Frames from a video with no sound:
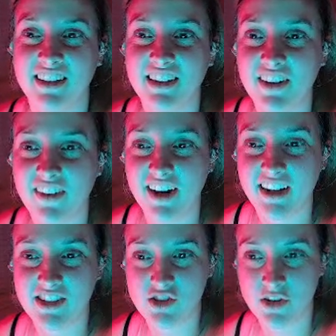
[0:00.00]

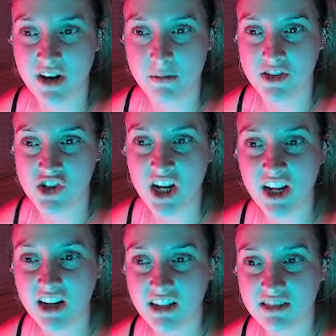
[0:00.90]
right, join
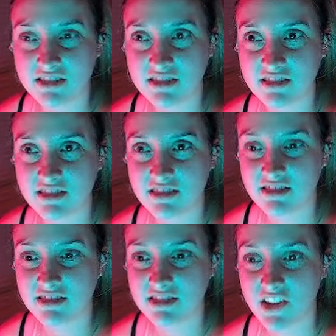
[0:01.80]
machine.
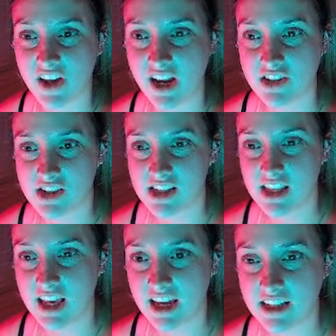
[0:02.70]
So I think I just
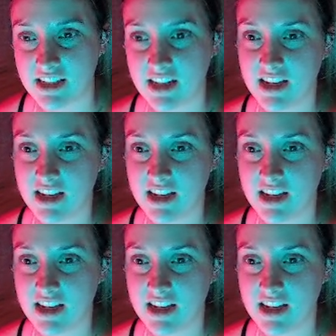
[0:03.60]
get